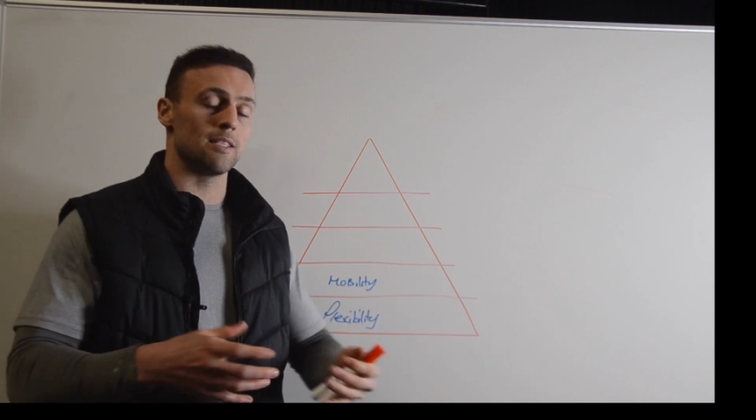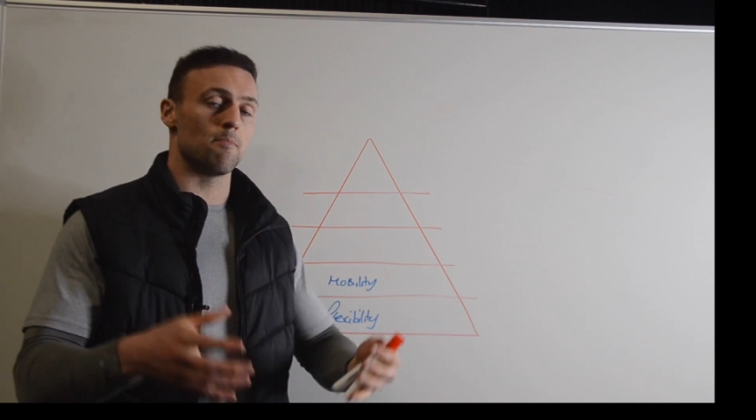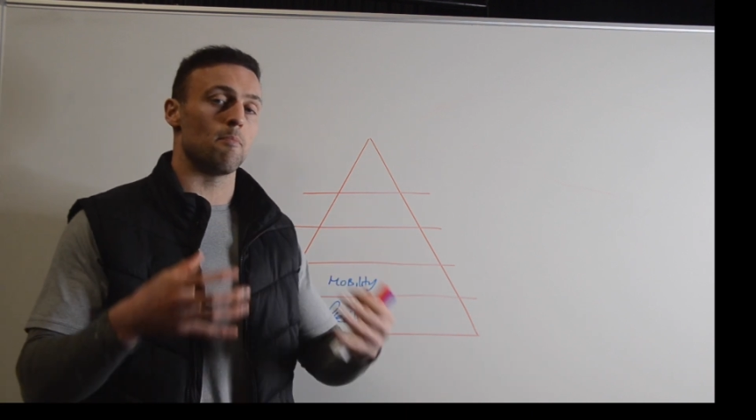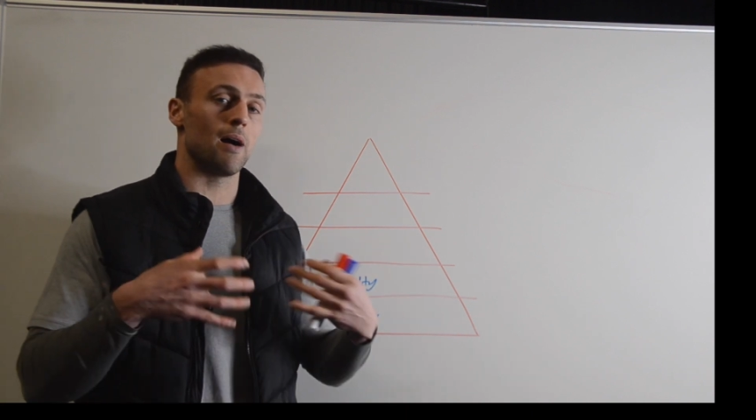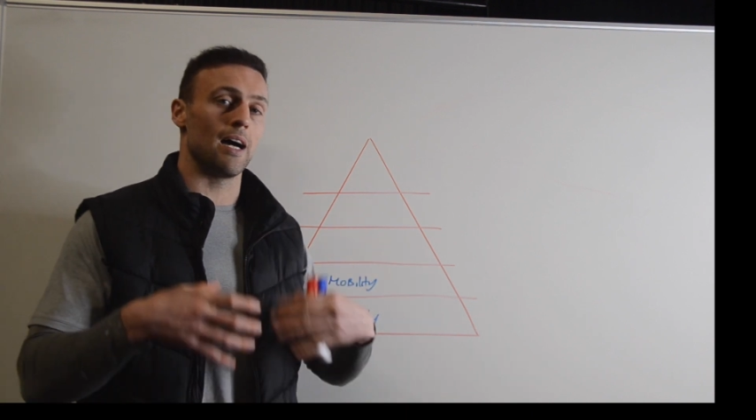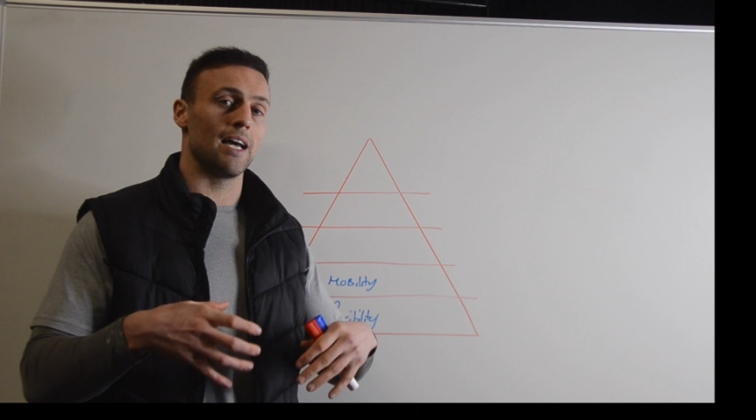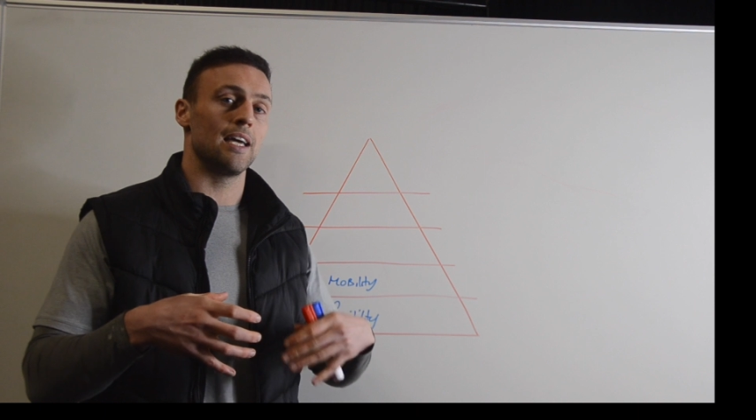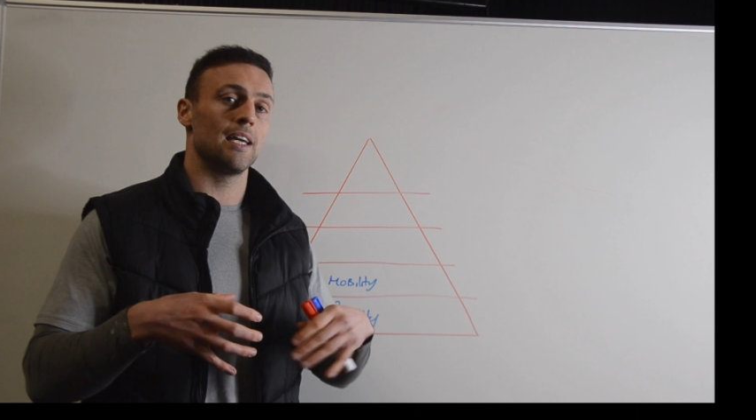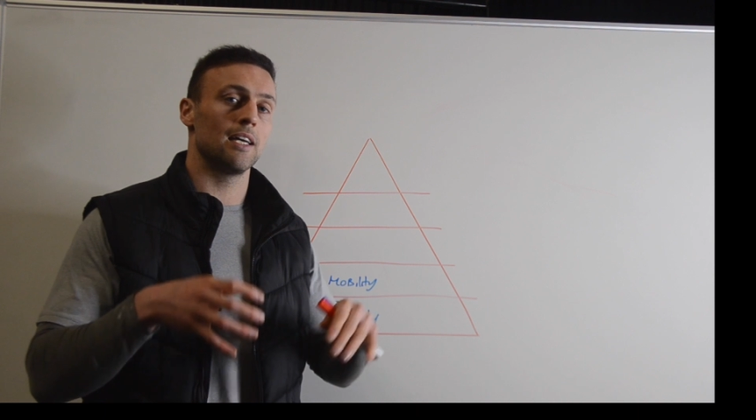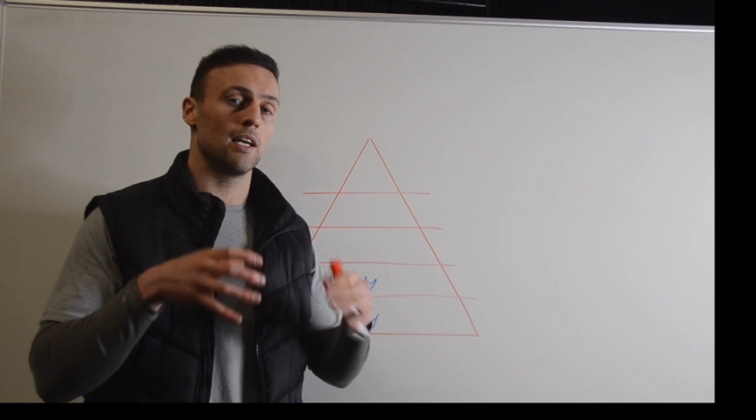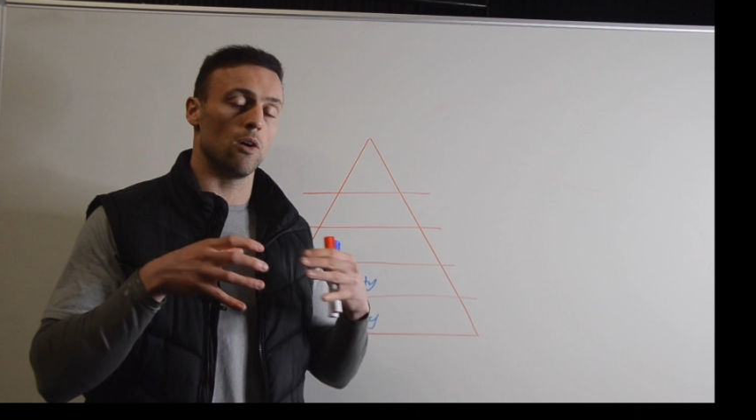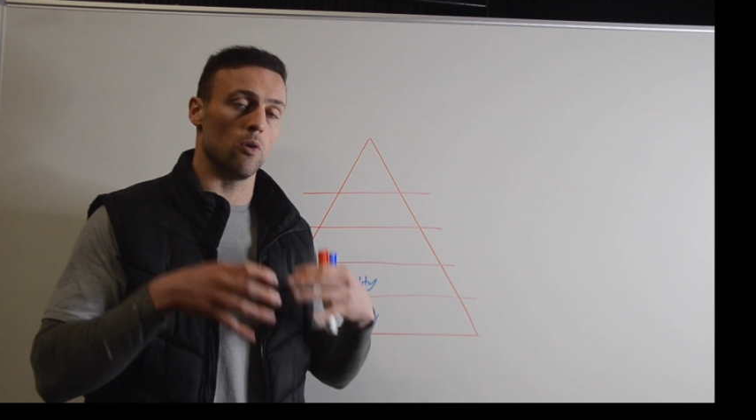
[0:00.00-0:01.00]
my
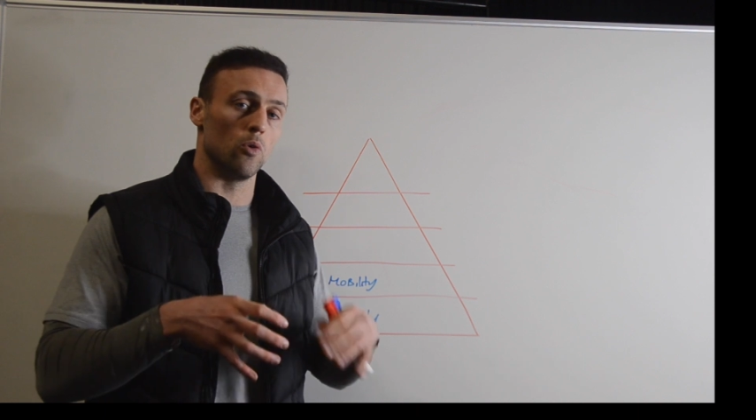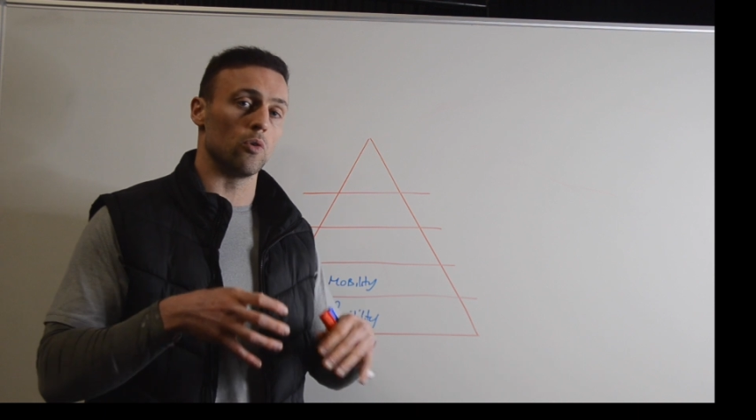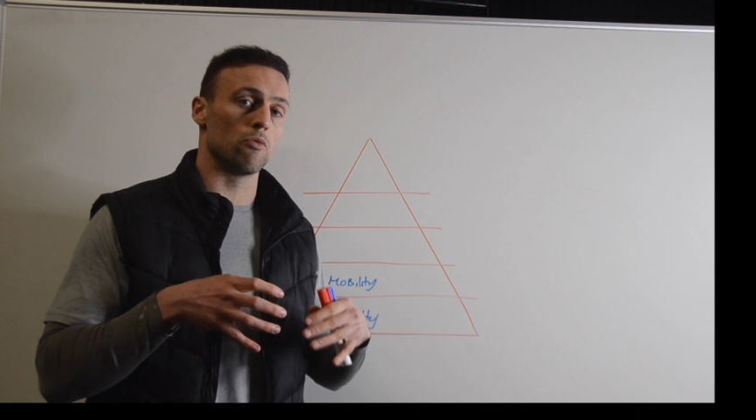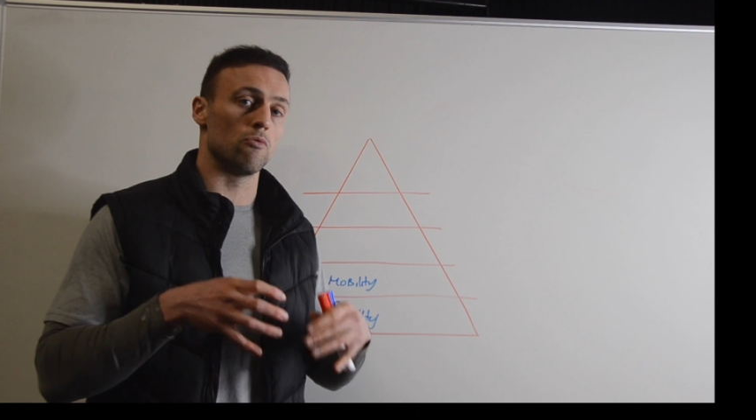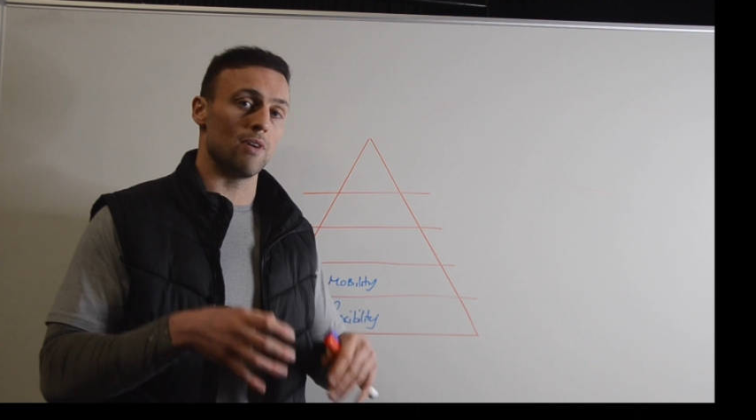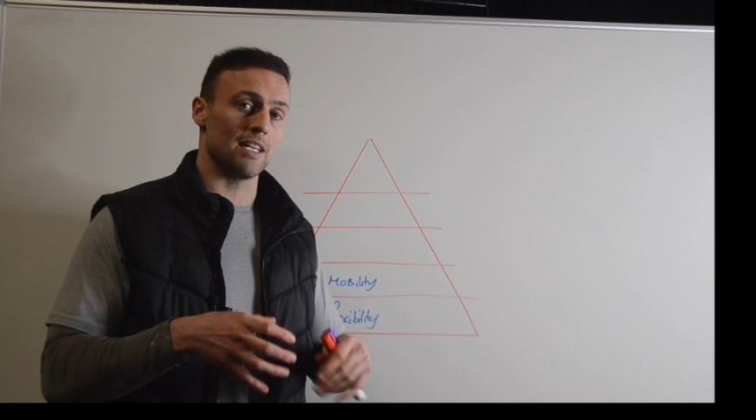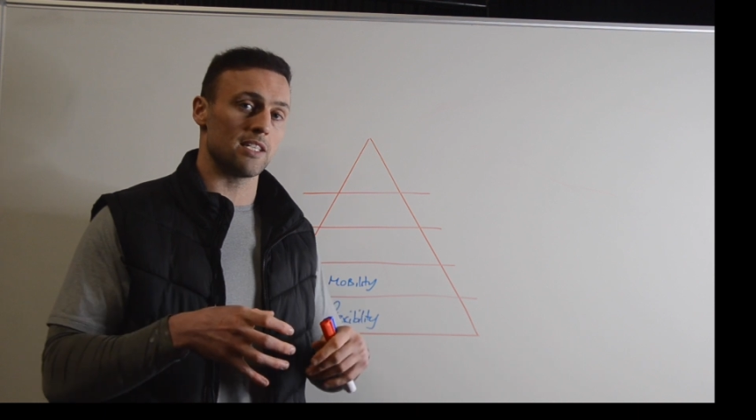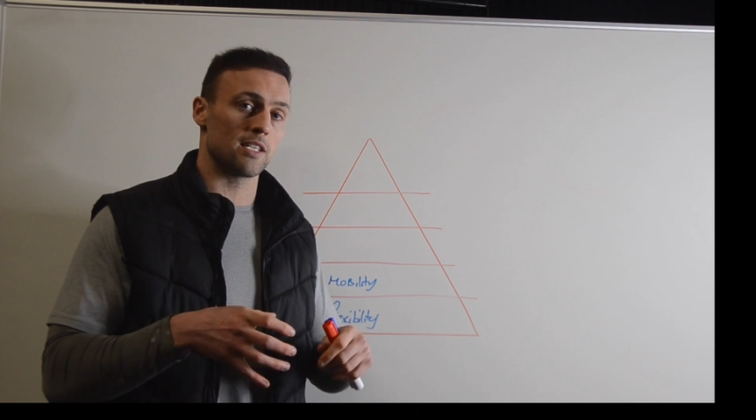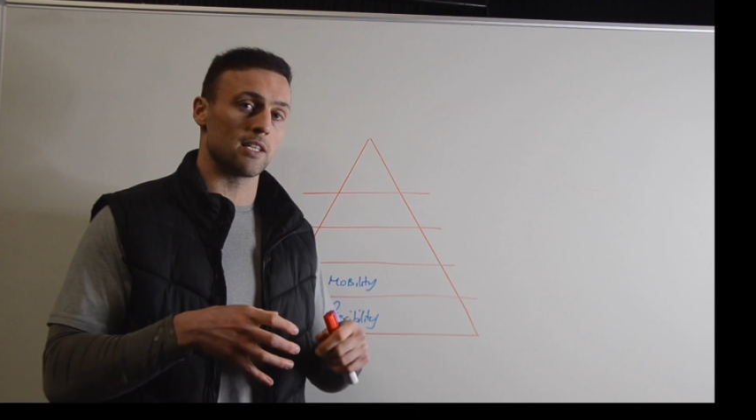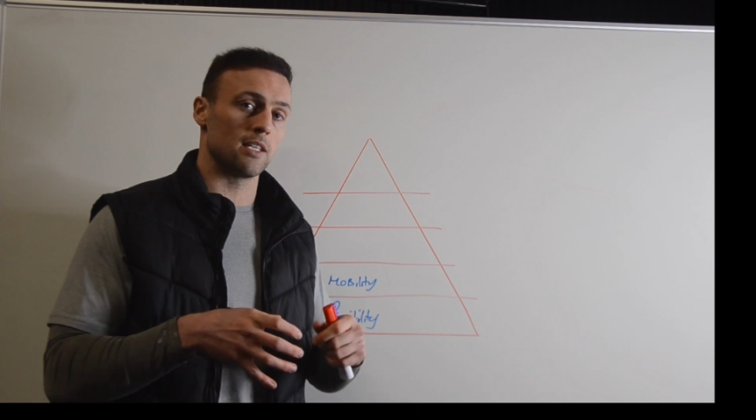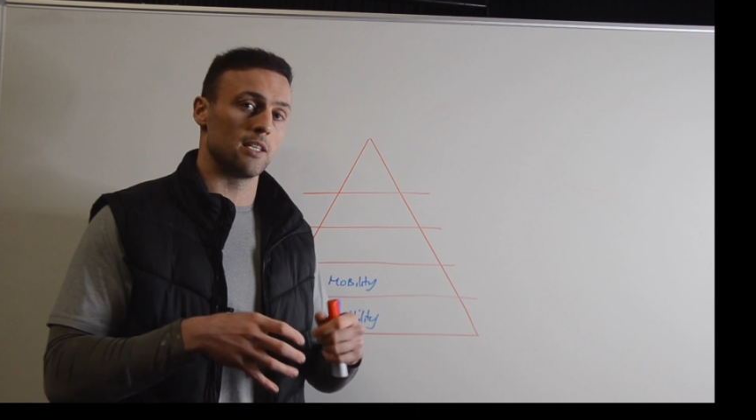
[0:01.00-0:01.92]
own risk.